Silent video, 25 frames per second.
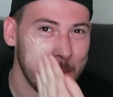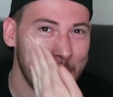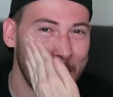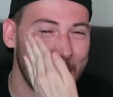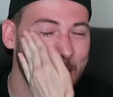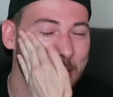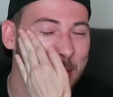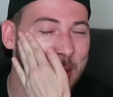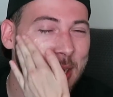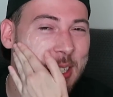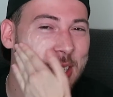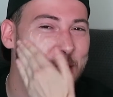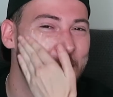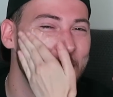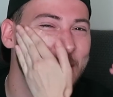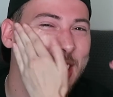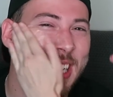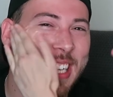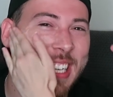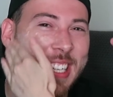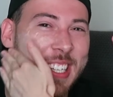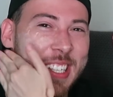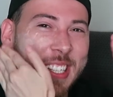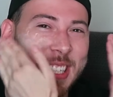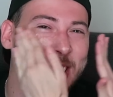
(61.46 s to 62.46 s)
By the way, she
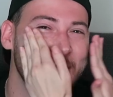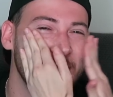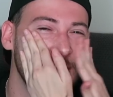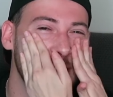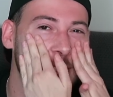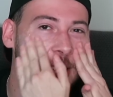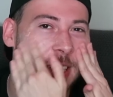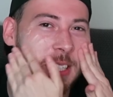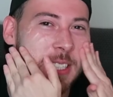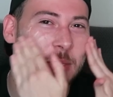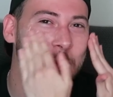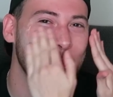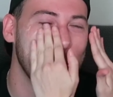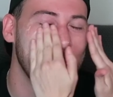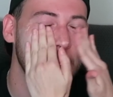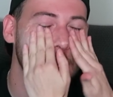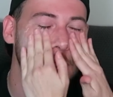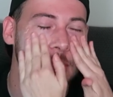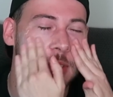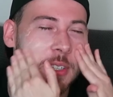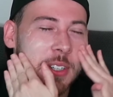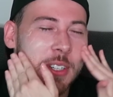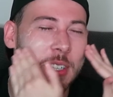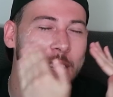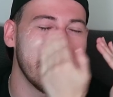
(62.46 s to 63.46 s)
like does,
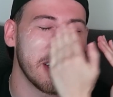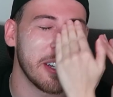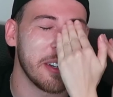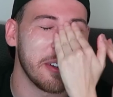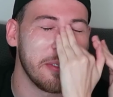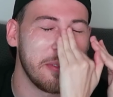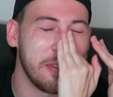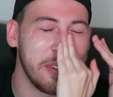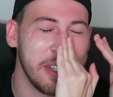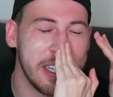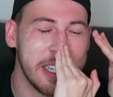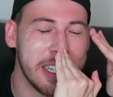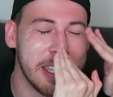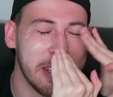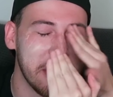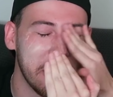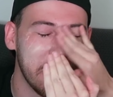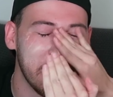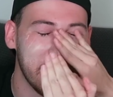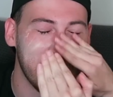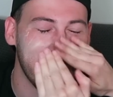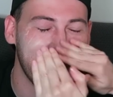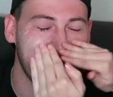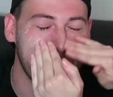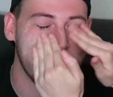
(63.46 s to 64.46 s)
you're like a
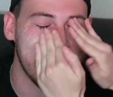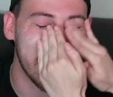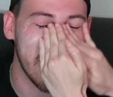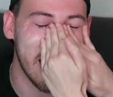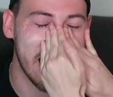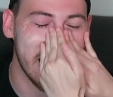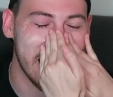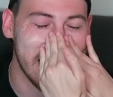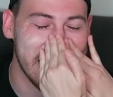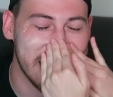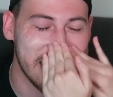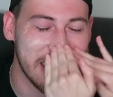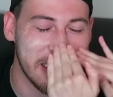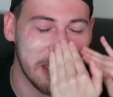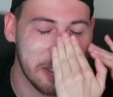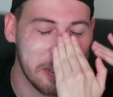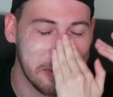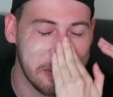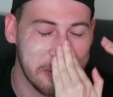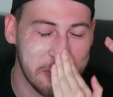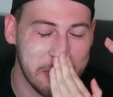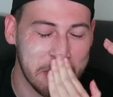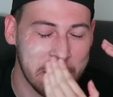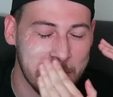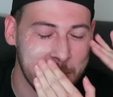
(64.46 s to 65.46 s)
vegan, organic,
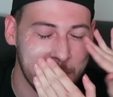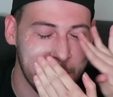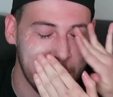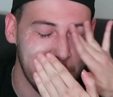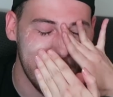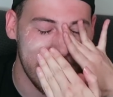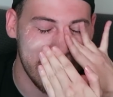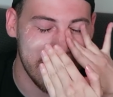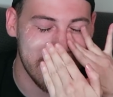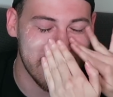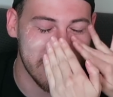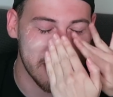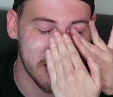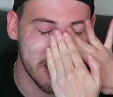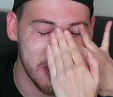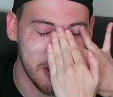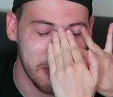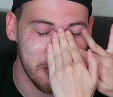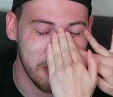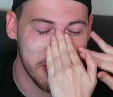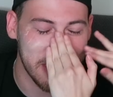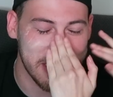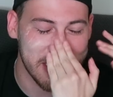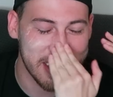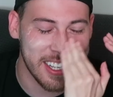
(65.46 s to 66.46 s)
right?
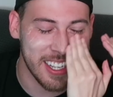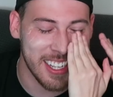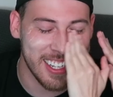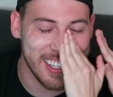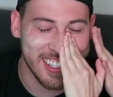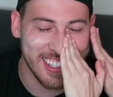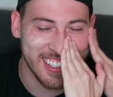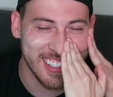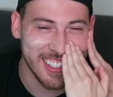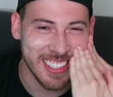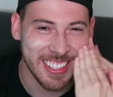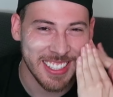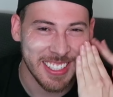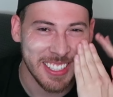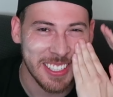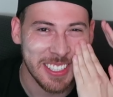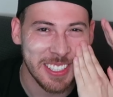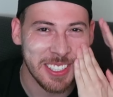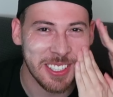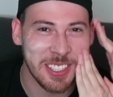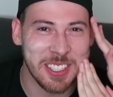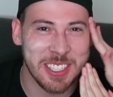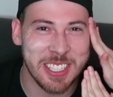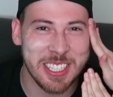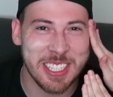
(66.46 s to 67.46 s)
Stuff yes. like that? Yes.
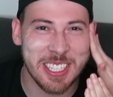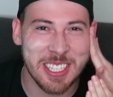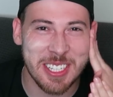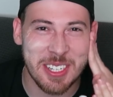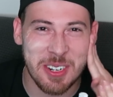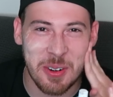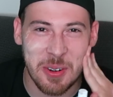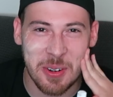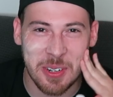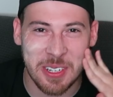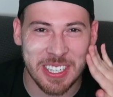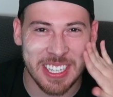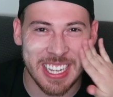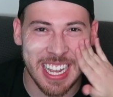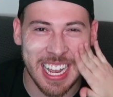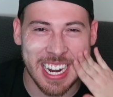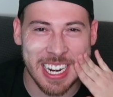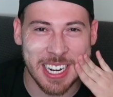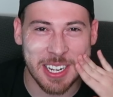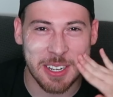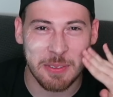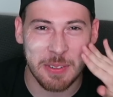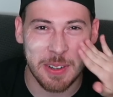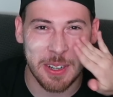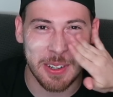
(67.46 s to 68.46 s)
This is an
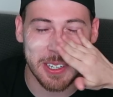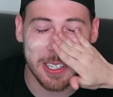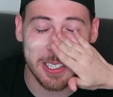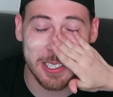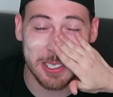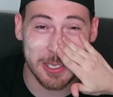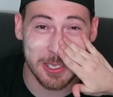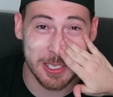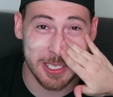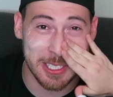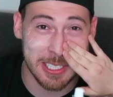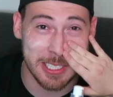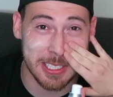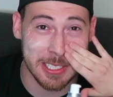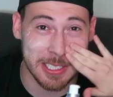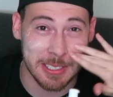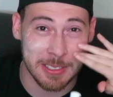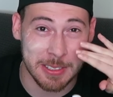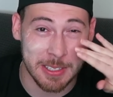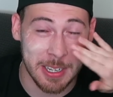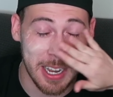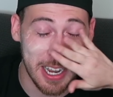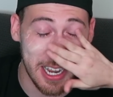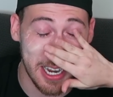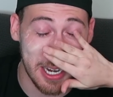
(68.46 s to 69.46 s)
organic foundation, so this is
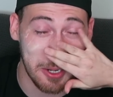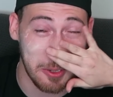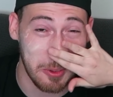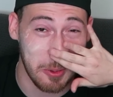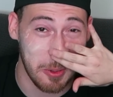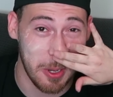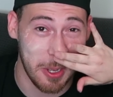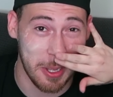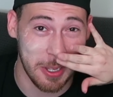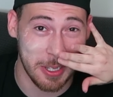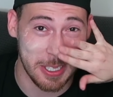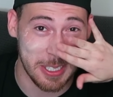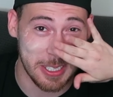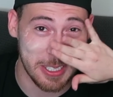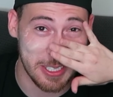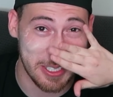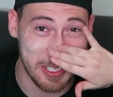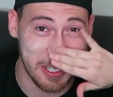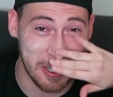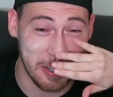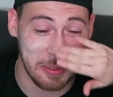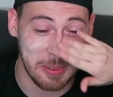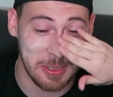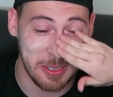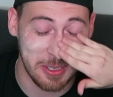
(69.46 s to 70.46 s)
high quality
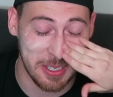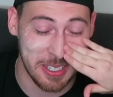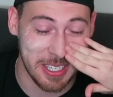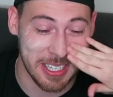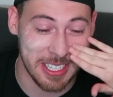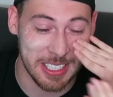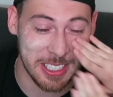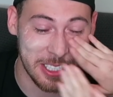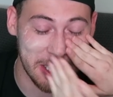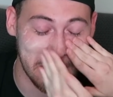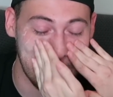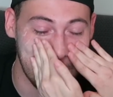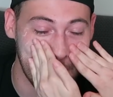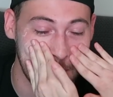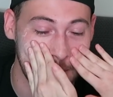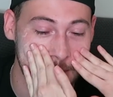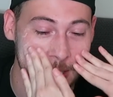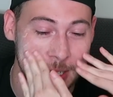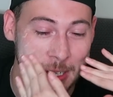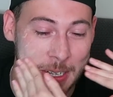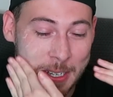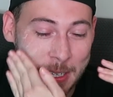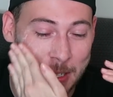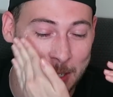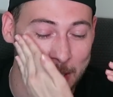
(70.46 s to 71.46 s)
stuff here, guys. She's
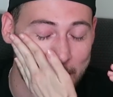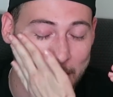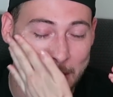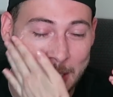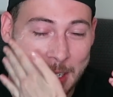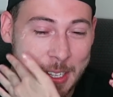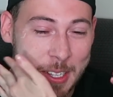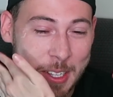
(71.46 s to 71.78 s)
putting on